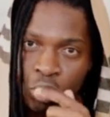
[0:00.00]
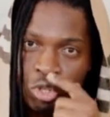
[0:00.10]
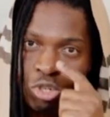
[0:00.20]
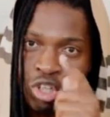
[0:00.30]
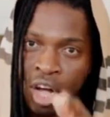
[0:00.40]

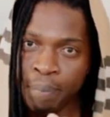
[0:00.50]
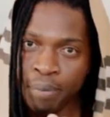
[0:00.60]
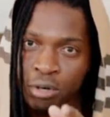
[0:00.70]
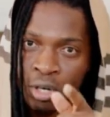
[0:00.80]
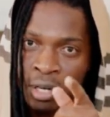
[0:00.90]

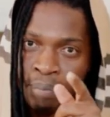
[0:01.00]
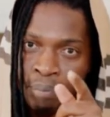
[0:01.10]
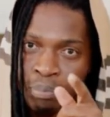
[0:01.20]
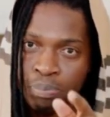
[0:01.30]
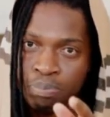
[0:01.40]
Stop
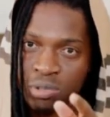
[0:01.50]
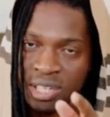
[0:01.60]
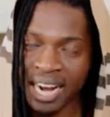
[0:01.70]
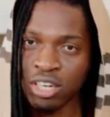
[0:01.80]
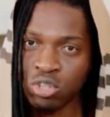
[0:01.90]

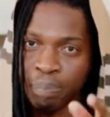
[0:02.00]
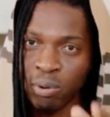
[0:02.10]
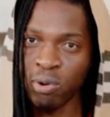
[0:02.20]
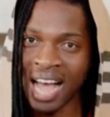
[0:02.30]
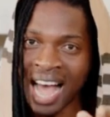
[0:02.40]
trying to
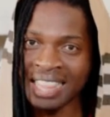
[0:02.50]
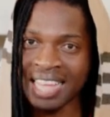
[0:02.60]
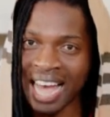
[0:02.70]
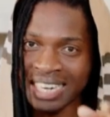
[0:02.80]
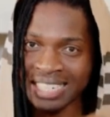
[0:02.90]
pull
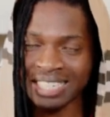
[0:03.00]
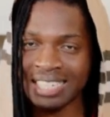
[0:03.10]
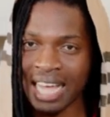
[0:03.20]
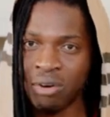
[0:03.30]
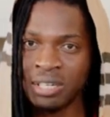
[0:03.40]
other
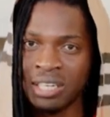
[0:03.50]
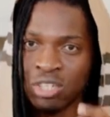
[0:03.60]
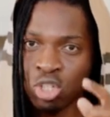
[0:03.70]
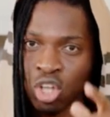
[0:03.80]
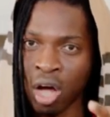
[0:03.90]
artists down.
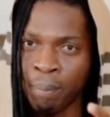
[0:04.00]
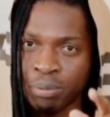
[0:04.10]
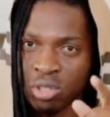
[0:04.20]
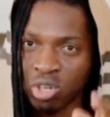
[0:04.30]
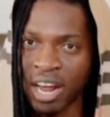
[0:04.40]

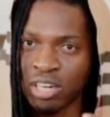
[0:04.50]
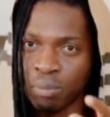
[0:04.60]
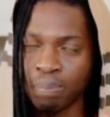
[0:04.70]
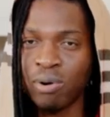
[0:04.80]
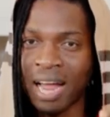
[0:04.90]
Stop trying
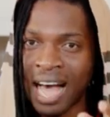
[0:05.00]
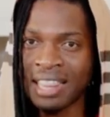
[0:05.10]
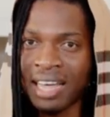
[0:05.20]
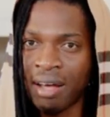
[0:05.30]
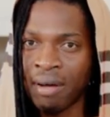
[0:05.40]
to pull
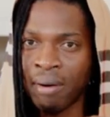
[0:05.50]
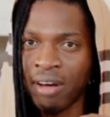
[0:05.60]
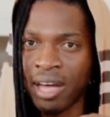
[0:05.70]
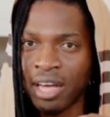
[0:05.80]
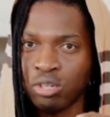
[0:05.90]
other
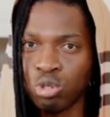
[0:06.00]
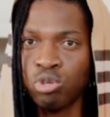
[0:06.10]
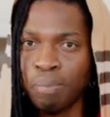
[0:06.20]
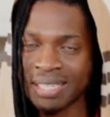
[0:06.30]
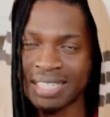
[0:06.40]

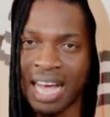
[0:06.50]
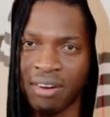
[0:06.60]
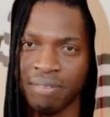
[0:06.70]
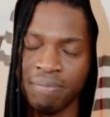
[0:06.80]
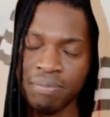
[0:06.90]
YouTubers
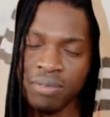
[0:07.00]
down.